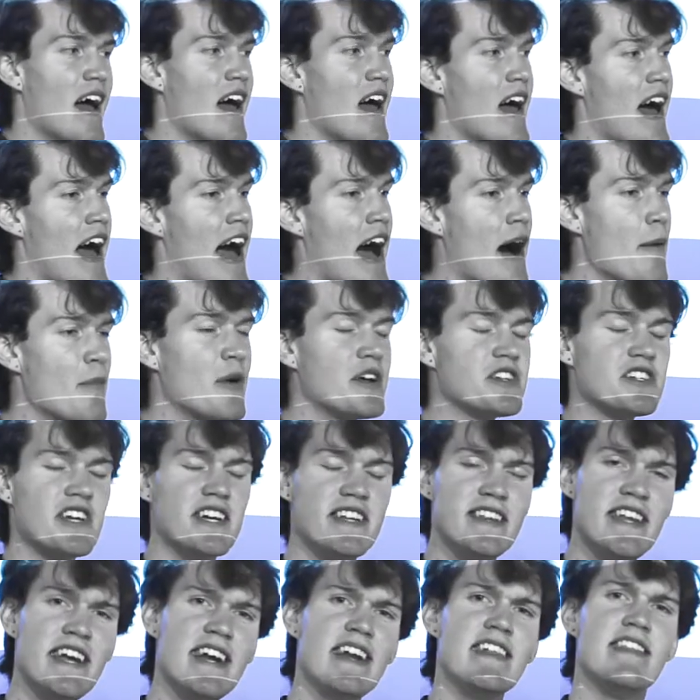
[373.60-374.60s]
how much I
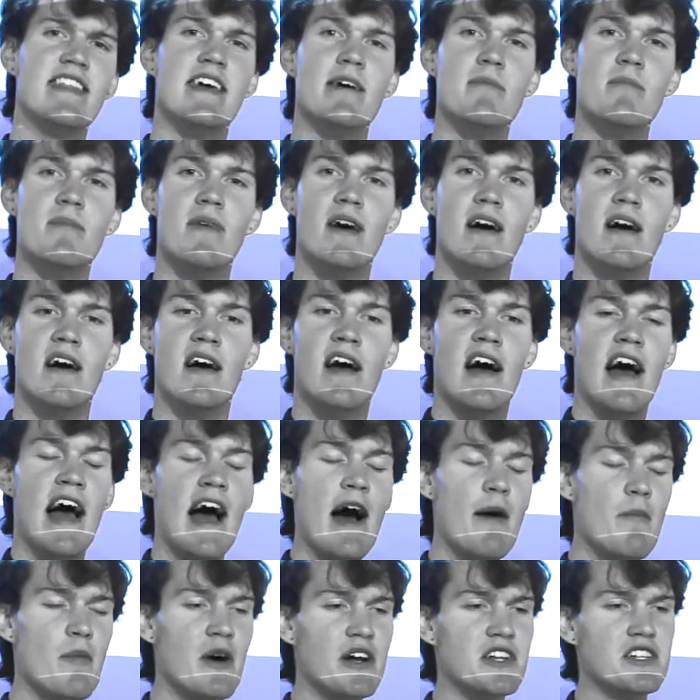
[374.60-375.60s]
needed them,
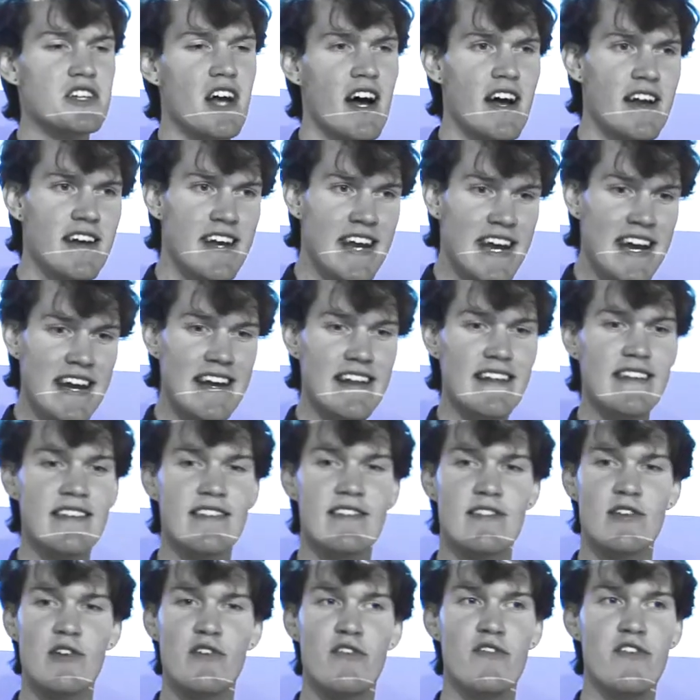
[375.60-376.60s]
how much I needed
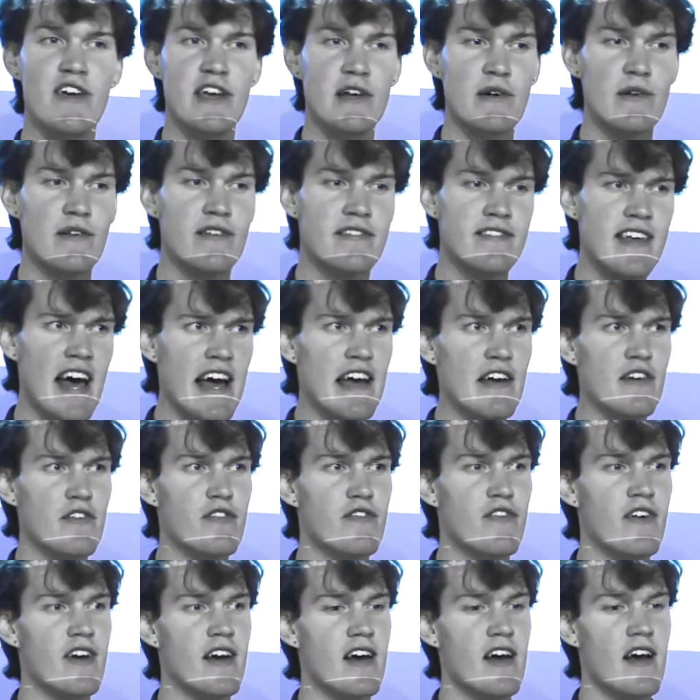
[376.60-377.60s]
to feel safe.